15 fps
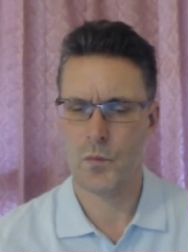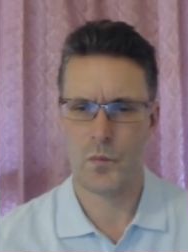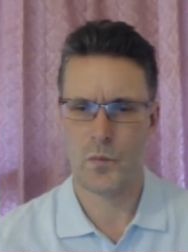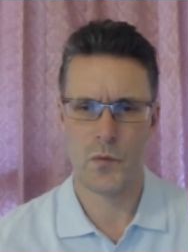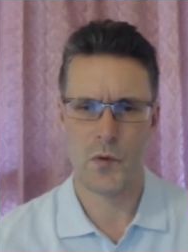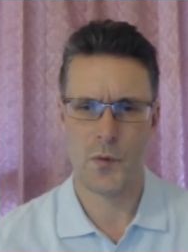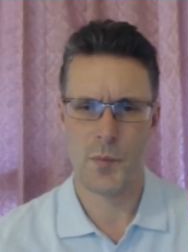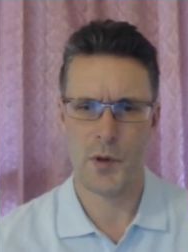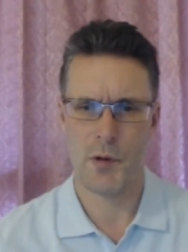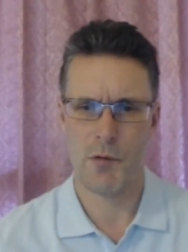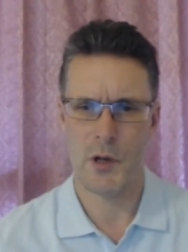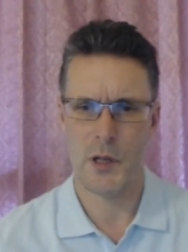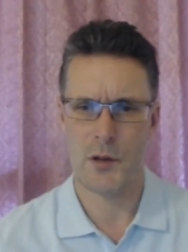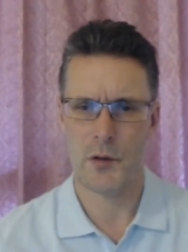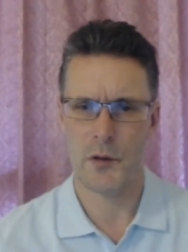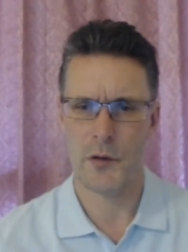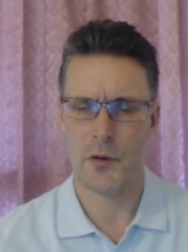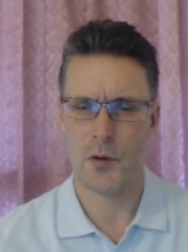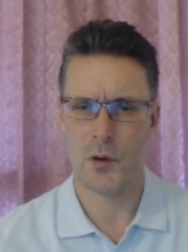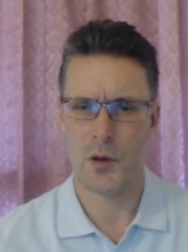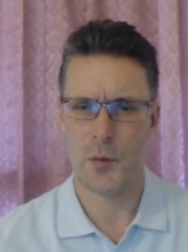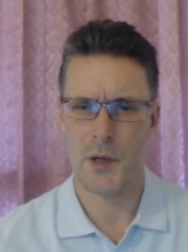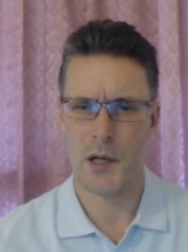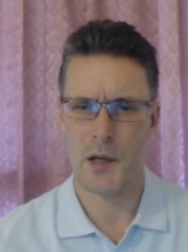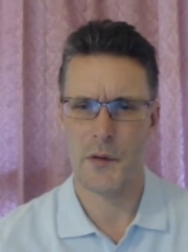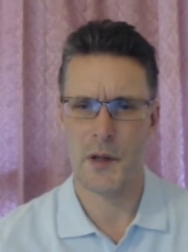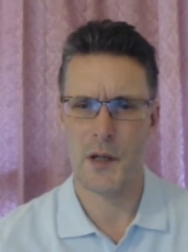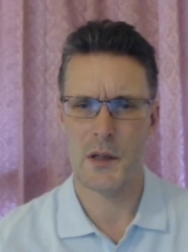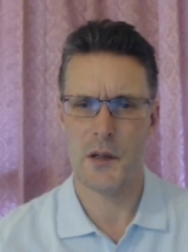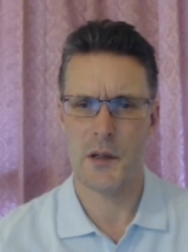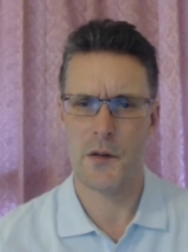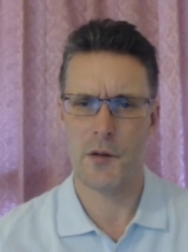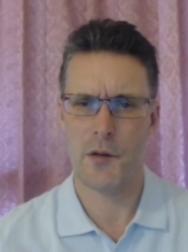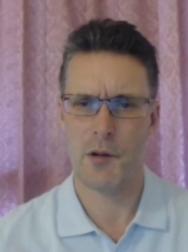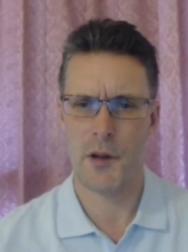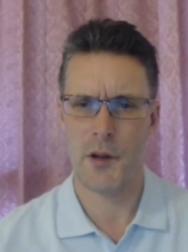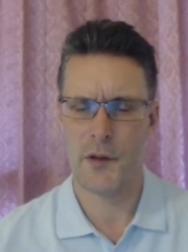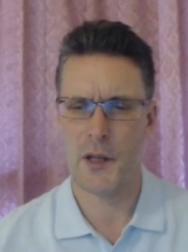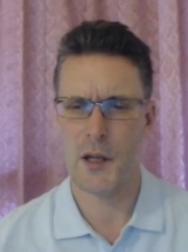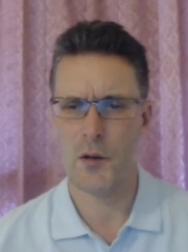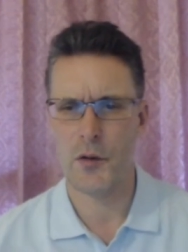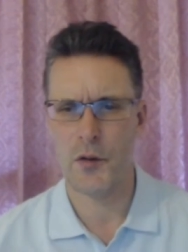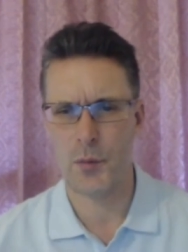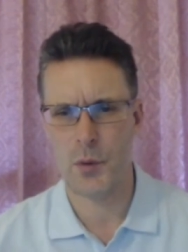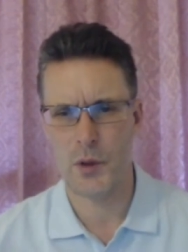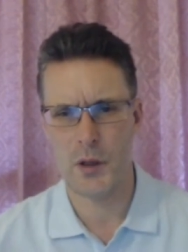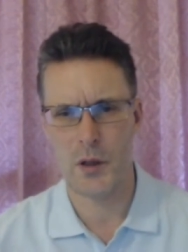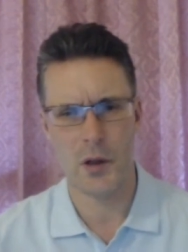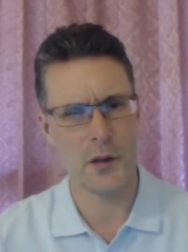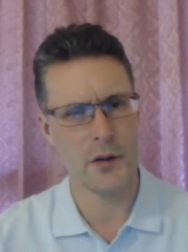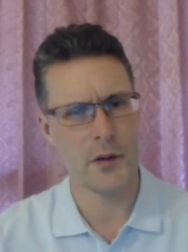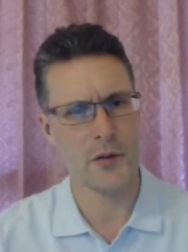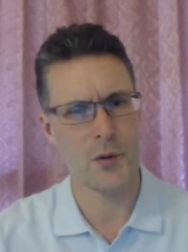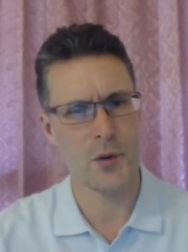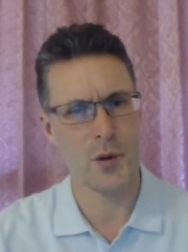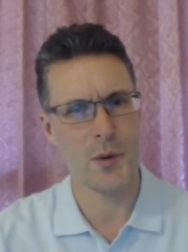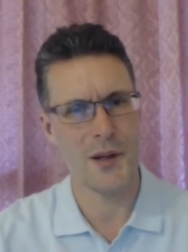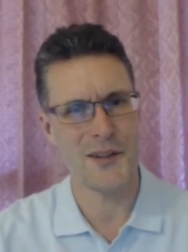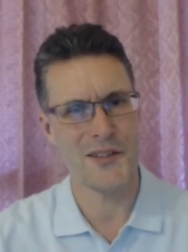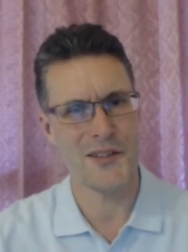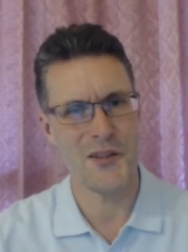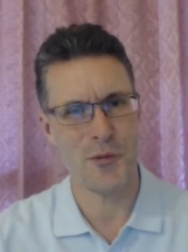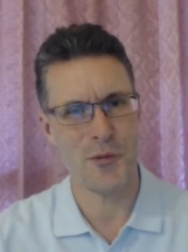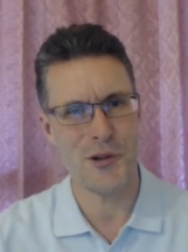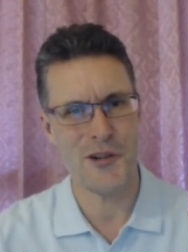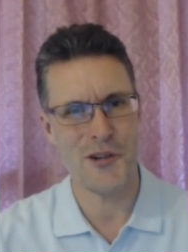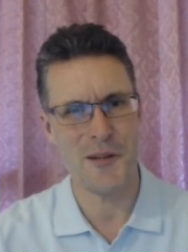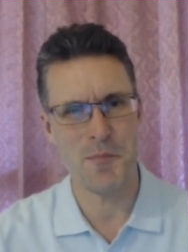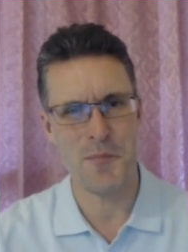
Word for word: It's been really good to talk about that. Is there anything else we'd like to talk about in this program?